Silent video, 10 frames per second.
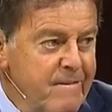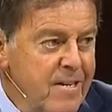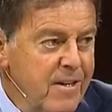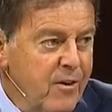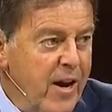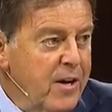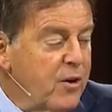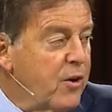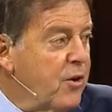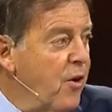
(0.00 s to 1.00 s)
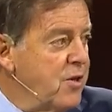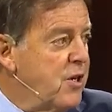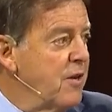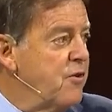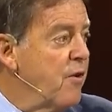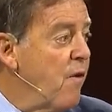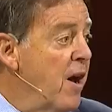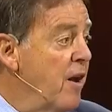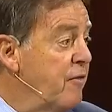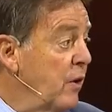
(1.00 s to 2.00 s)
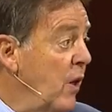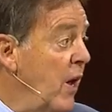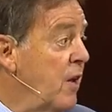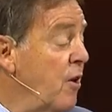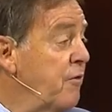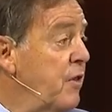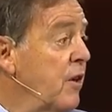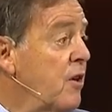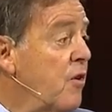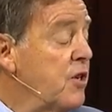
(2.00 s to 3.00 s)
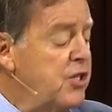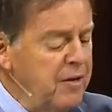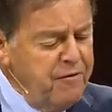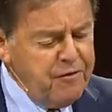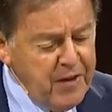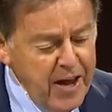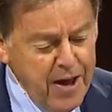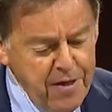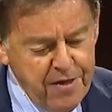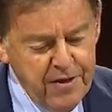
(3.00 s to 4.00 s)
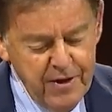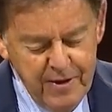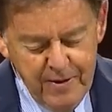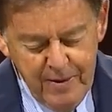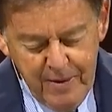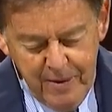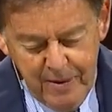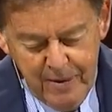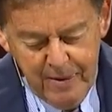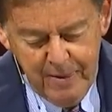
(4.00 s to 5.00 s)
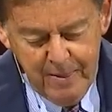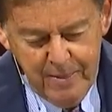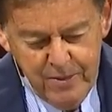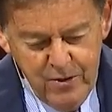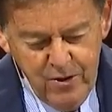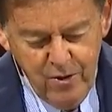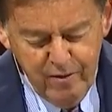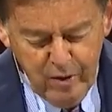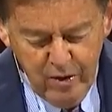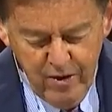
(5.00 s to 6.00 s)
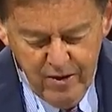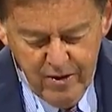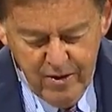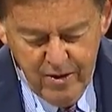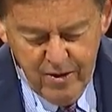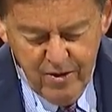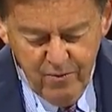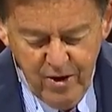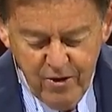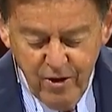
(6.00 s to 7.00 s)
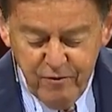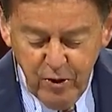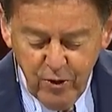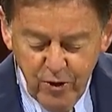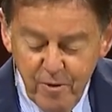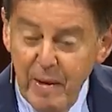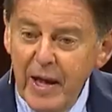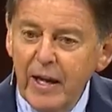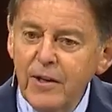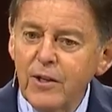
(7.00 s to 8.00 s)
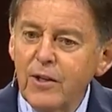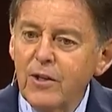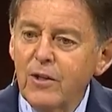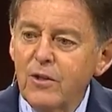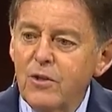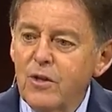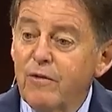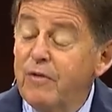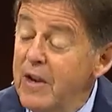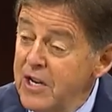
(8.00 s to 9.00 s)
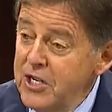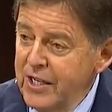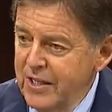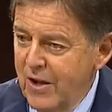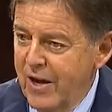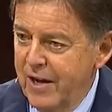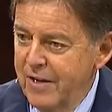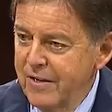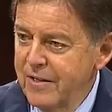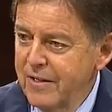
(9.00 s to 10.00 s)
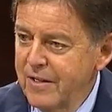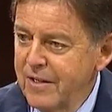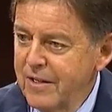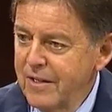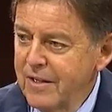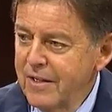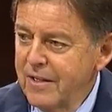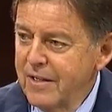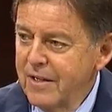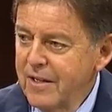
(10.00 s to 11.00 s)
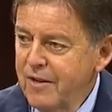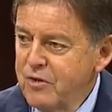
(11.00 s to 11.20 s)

in the great cross country run, if you like, of the Christian faith, do you ever wonder if you're going to make it to the finishing line? And if